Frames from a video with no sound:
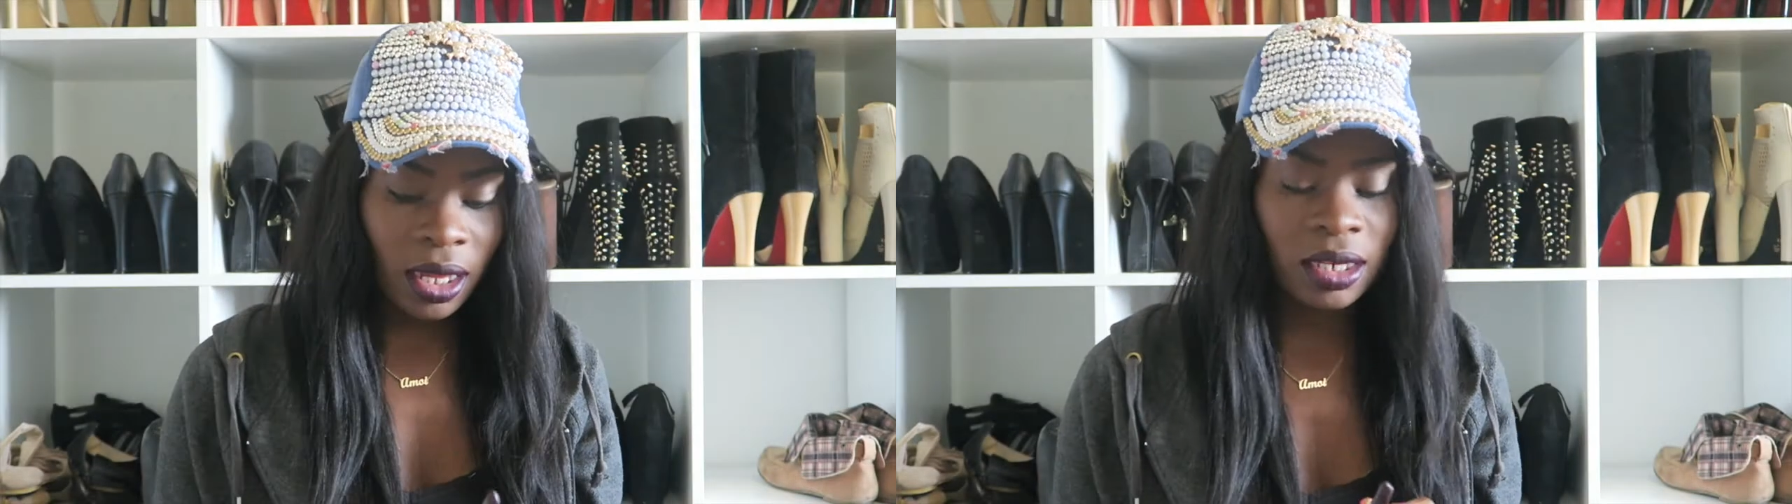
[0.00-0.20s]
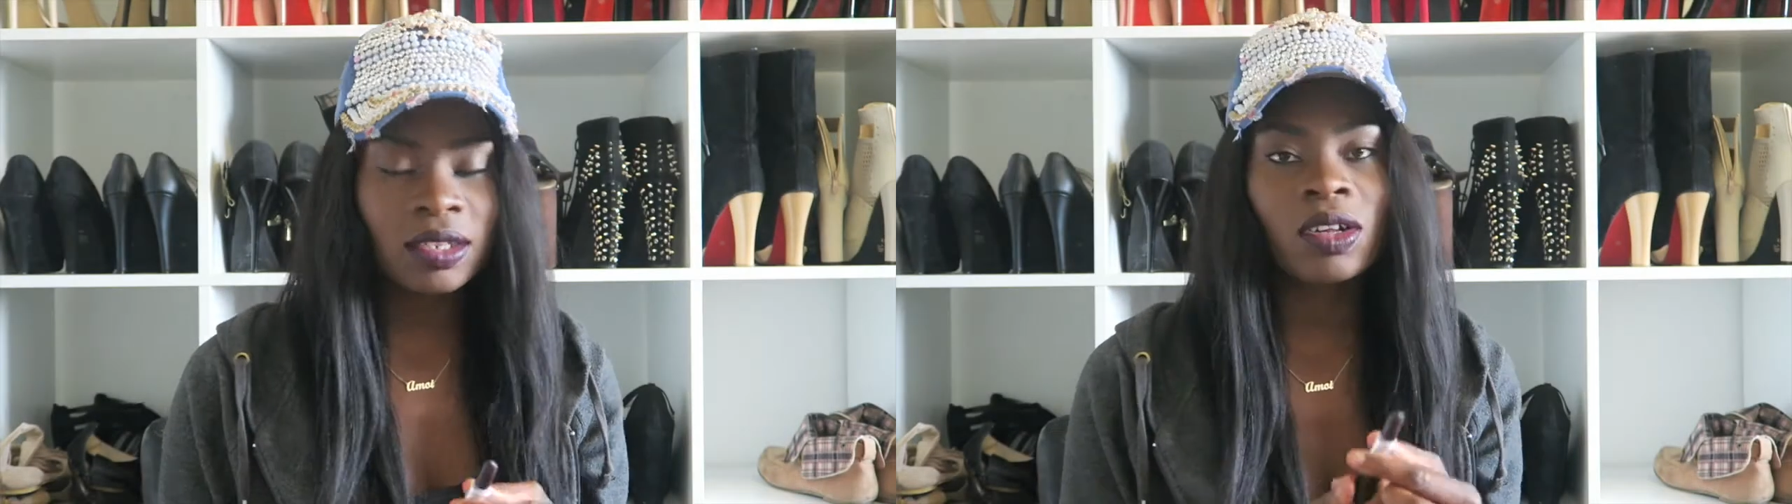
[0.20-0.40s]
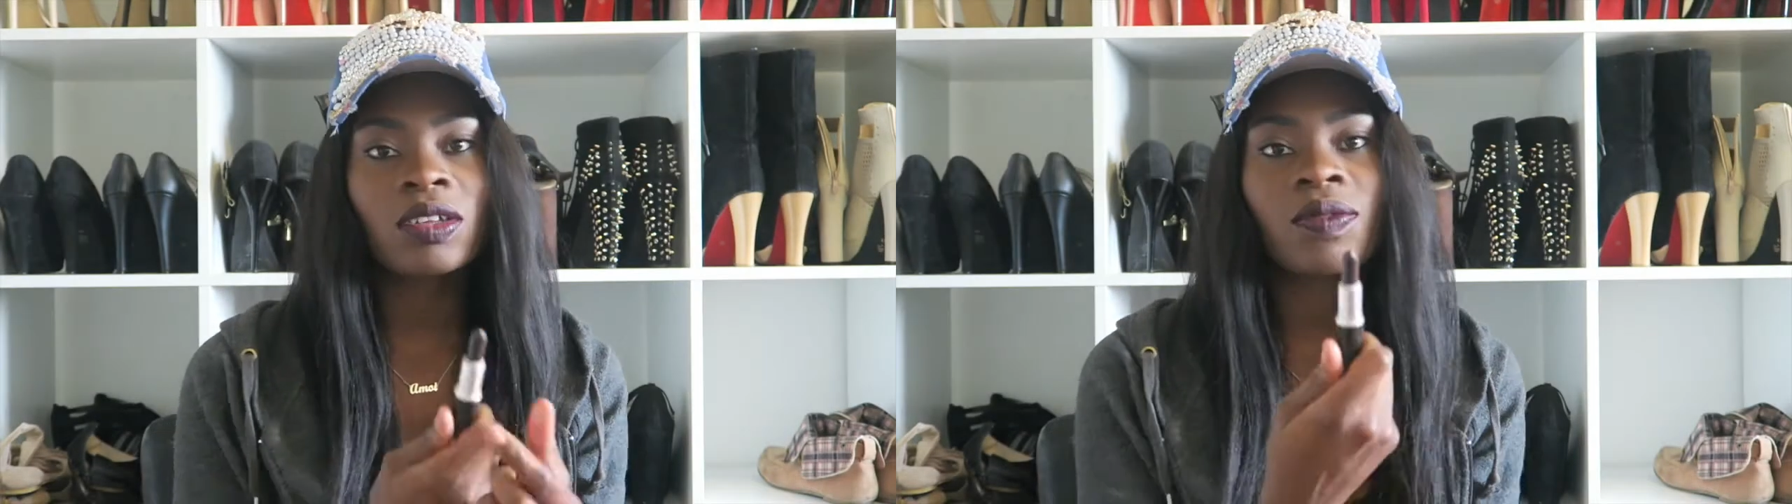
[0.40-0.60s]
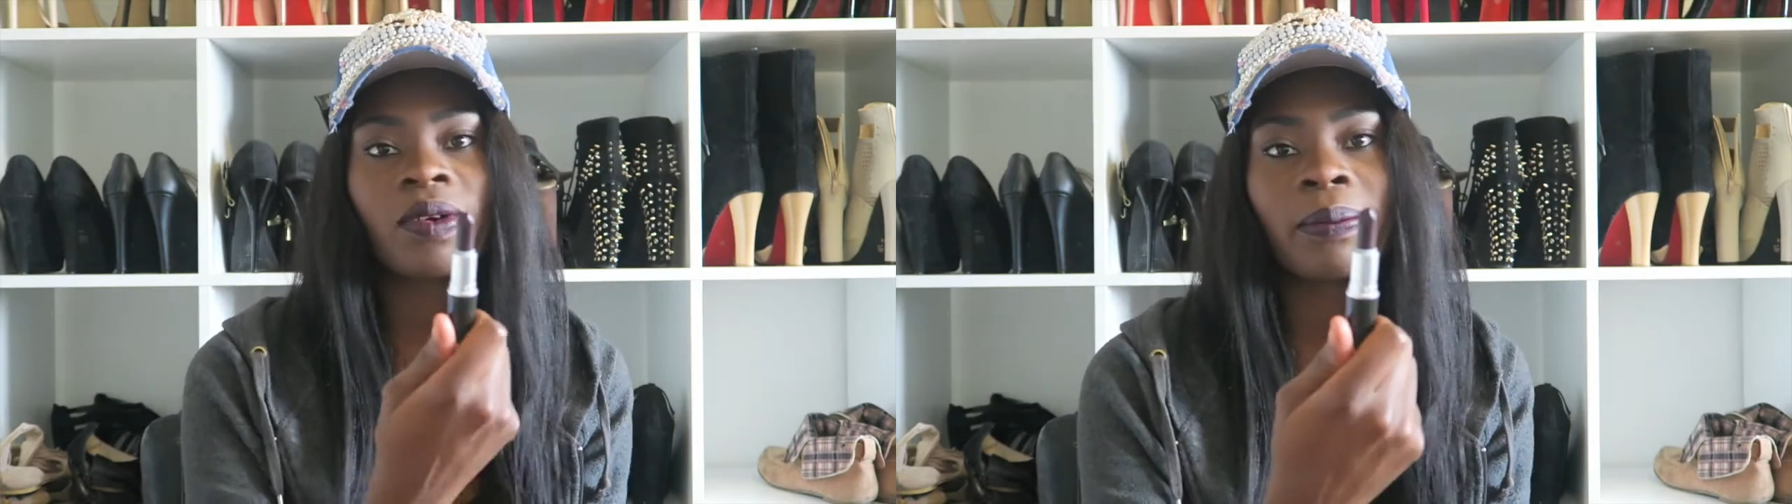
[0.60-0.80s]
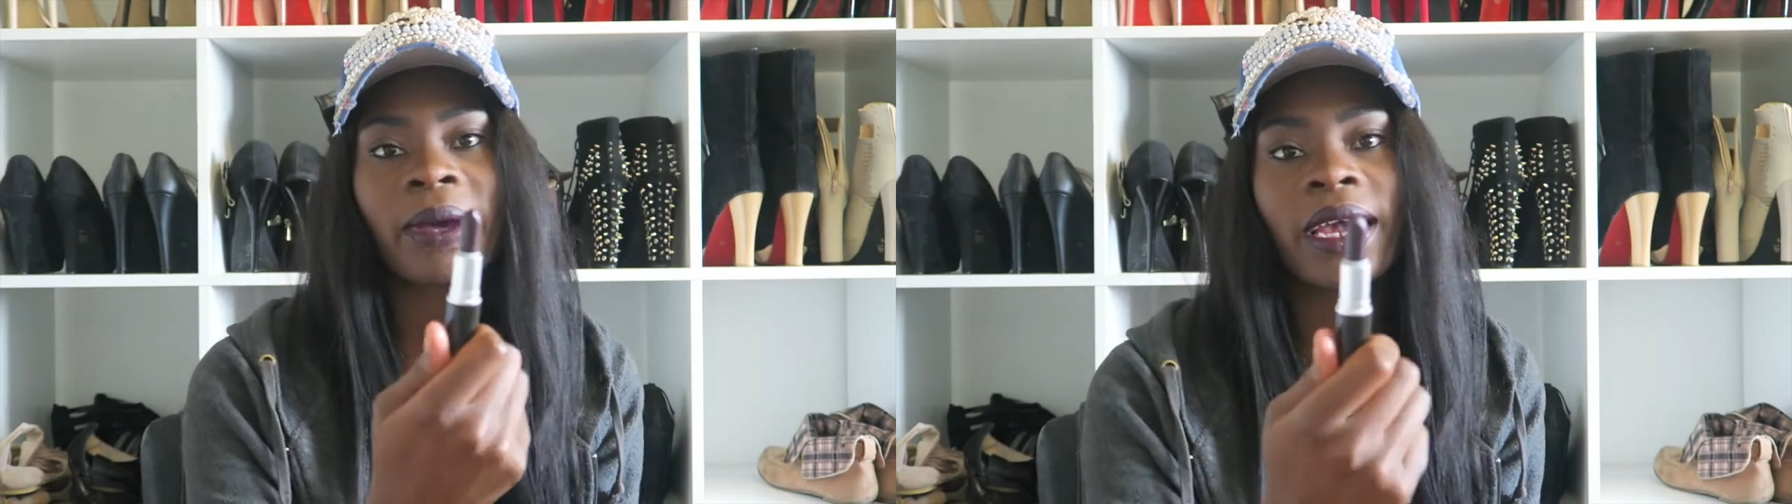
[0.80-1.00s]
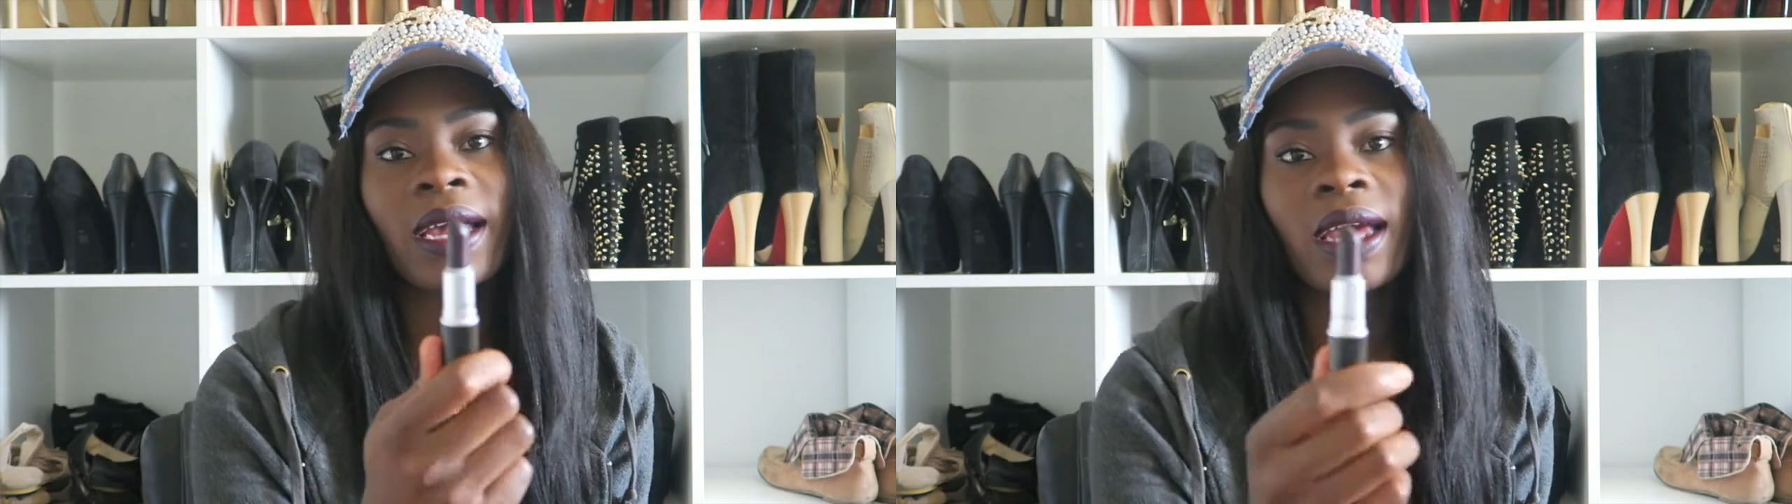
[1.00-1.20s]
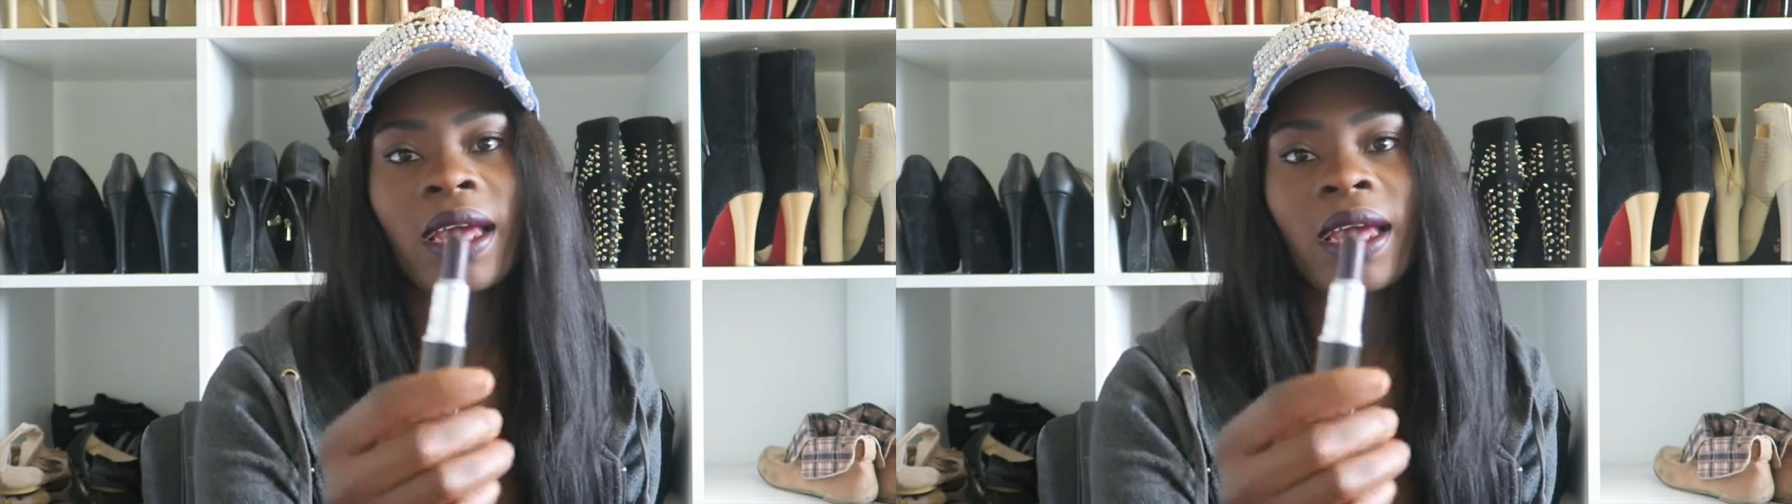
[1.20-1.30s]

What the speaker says: And it's also from MAC,